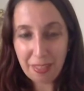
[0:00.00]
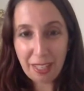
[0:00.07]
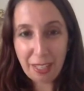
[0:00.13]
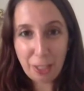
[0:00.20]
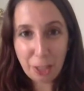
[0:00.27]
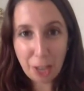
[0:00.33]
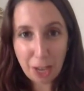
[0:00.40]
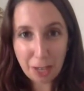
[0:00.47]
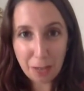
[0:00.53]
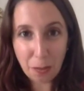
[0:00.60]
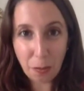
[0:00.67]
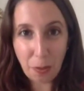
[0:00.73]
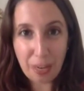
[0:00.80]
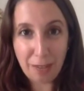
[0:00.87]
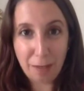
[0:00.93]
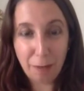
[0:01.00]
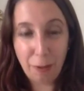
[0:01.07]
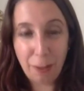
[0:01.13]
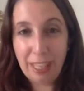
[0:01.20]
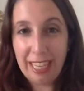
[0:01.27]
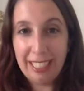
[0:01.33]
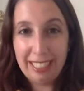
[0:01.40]
not wait for
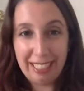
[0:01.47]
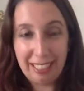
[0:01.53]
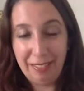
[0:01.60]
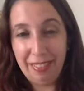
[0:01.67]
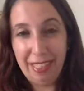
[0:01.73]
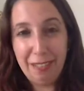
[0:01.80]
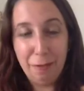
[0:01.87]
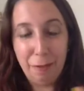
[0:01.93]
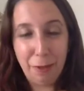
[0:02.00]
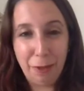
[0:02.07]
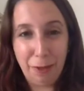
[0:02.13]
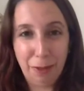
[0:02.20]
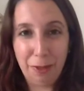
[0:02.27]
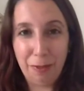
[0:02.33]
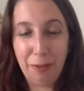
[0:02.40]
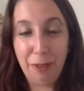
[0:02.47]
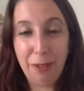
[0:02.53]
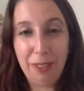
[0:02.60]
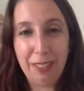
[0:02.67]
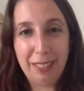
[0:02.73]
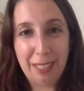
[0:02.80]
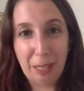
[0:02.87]
Thanksgiving, for those of you
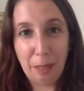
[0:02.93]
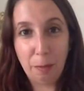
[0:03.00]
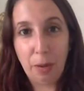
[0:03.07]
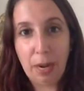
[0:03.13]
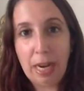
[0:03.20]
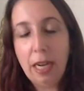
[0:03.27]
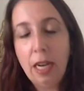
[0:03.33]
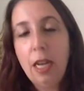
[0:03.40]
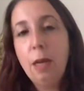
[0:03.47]
that celebrate,